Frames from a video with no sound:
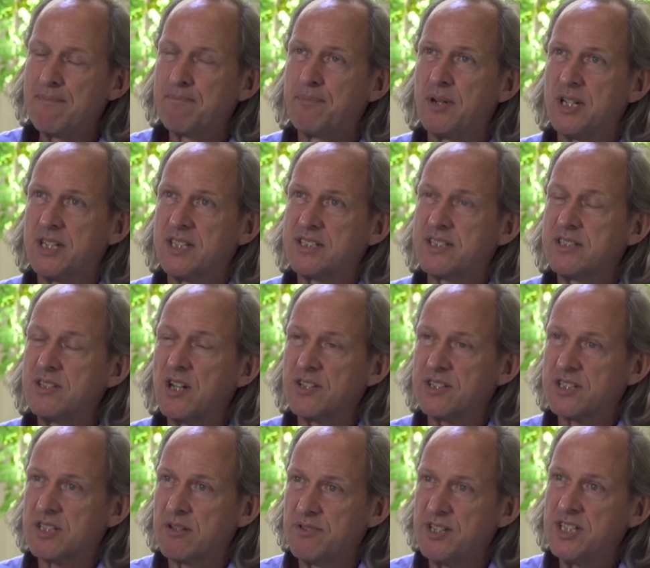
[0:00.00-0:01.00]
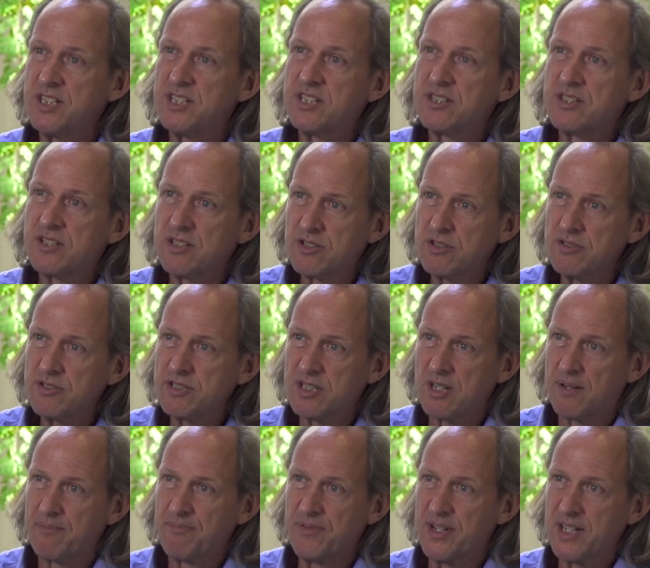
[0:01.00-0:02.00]
but it's not so easy to do
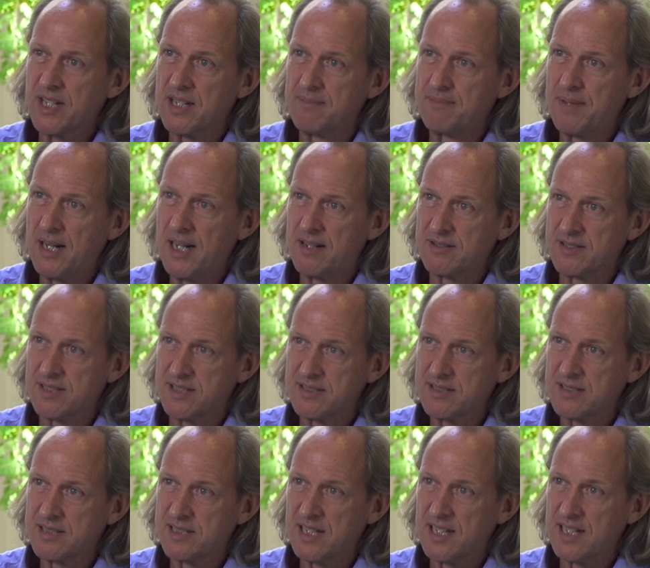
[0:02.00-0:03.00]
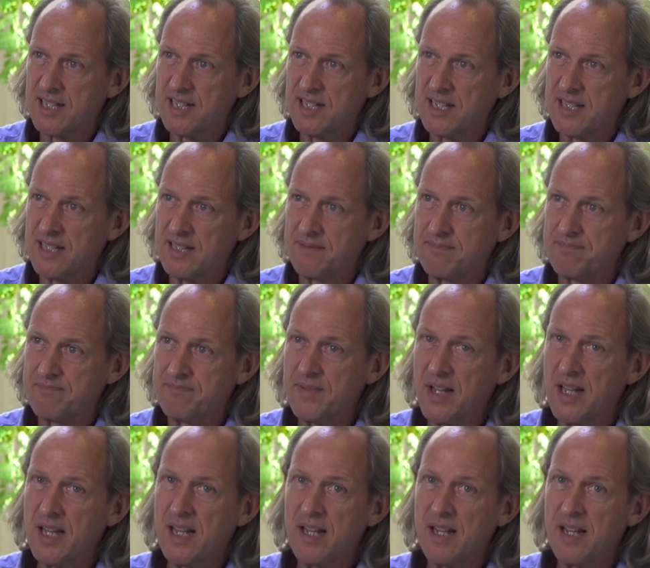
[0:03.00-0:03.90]
something about it.